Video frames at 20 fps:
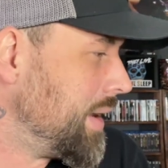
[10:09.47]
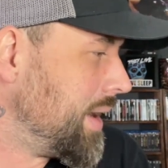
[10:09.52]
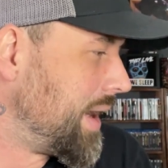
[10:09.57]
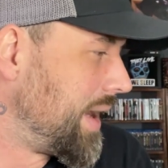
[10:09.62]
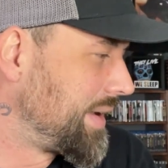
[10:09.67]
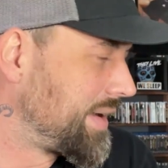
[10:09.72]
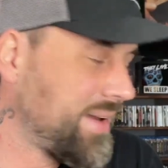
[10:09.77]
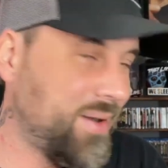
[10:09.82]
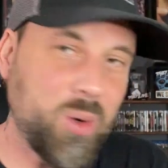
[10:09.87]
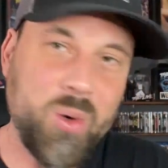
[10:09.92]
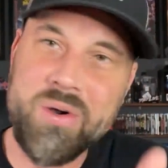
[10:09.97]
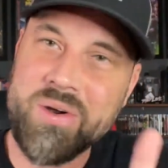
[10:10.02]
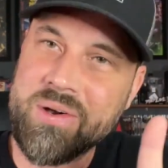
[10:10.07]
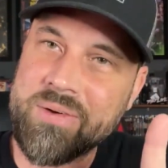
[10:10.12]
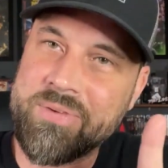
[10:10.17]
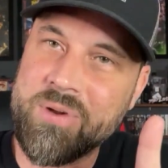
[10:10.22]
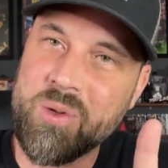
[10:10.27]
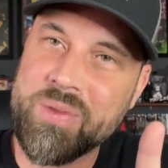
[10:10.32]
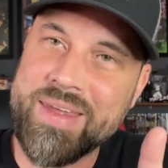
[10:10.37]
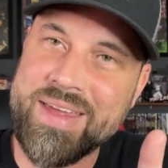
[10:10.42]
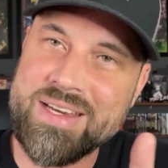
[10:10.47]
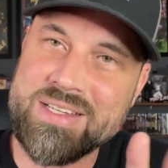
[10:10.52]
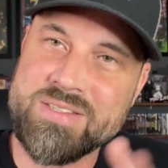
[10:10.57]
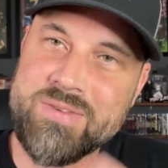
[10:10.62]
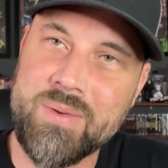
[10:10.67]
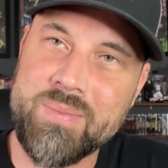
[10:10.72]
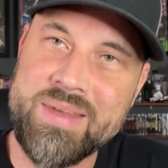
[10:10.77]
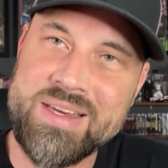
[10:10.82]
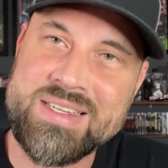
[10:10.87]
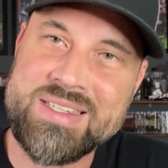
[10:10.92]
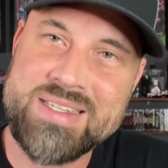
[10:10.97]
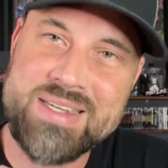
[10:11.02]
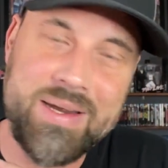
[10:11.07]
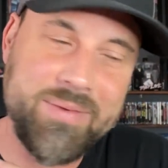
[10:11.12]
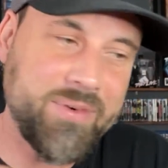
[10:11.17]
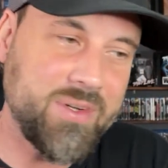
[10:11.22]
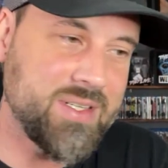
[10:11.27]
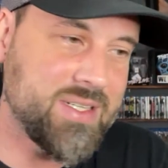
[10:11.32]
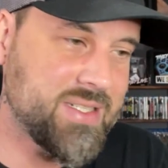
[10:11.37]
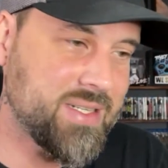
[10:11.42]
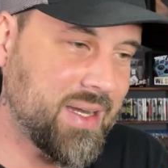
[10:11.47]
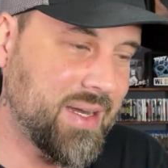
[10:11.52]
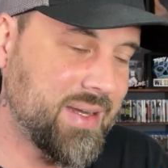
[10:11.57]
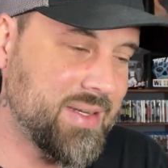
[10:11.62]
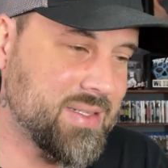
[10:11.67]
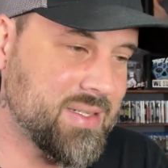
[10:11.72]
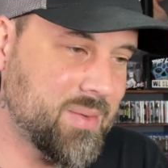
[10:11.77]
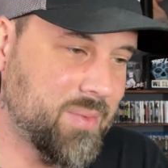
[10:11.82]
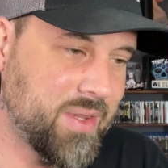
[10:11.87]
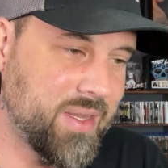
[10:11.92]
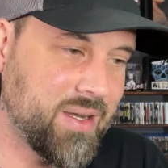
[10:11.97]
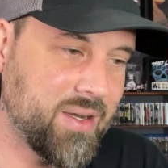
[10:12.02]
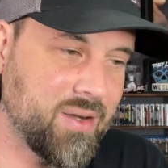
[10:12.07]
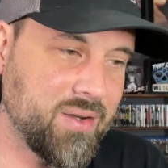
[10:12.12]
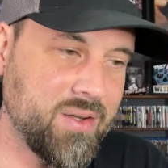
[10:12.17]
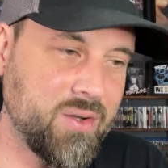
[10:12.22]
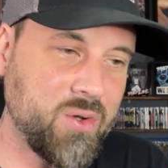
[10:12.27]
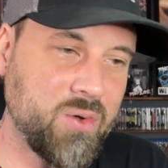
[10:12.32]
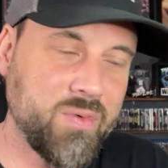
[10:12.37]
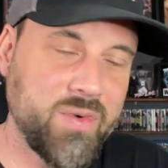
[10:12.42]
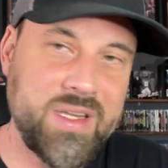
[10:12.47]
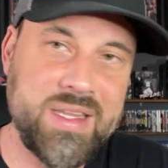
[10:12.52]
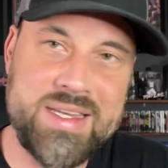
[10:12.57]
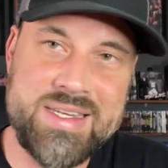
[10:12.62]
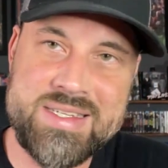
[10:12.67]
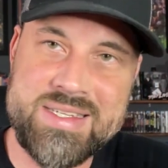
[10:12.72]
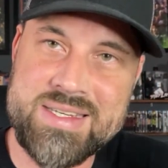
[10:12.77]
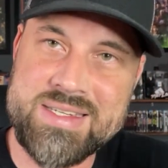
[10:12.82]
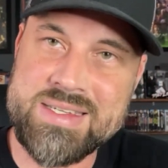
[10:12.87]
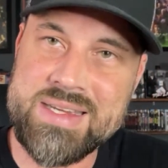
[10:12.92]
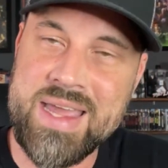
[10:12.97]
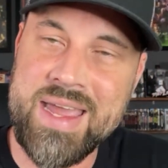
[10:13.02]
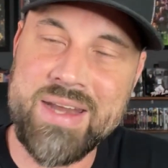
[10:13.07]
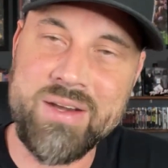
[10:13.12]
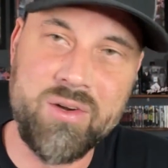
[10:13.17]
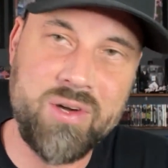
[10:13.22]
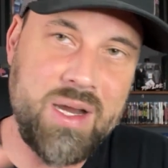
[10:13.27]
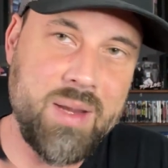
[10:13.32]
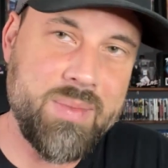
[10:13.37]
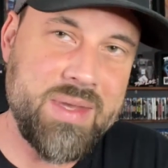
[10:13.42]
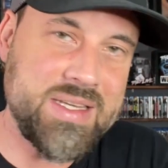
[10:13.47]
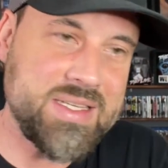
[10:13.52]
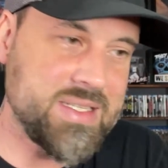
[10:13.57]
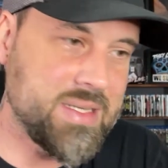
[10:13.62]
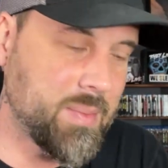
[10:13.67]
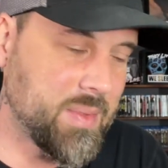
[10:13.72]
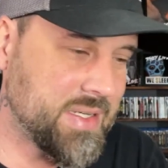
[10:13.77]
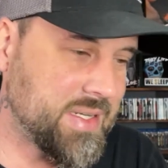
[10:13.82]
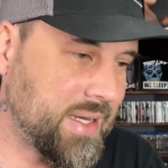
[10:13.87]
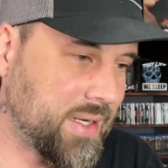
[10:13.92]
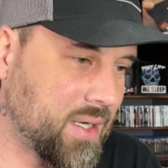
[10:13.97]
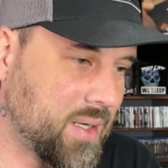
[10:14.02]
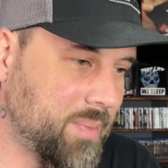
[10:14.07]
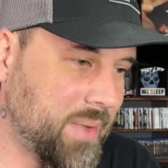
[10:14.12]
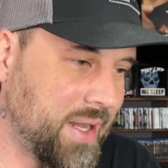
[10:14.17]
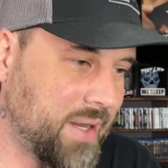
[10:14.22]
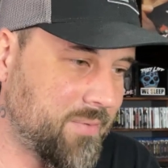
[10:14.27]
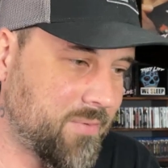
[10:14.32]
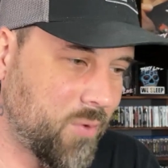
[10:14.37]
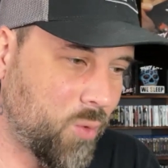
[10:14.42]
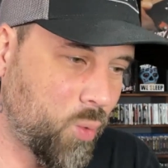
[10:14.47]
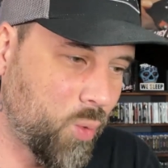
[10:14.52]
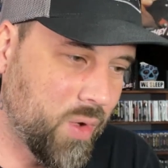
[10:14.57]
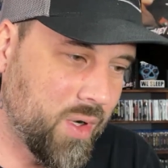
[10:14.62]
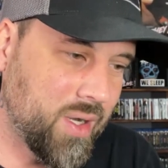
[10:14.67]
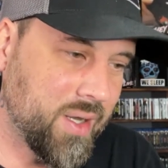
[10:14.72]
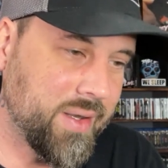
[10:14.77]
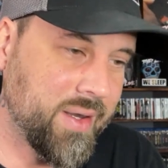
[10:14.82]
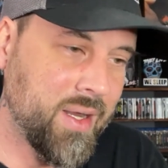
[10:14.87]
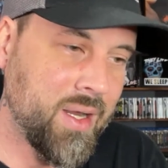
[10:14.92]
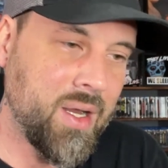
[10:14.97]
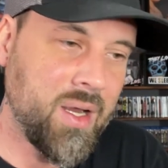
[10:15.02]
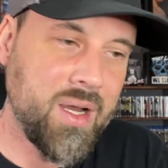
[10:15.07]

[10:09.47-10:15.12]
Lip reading: I did order a few things from the Severn site, some of their new releases. Had to grab that Cemetery Man for one.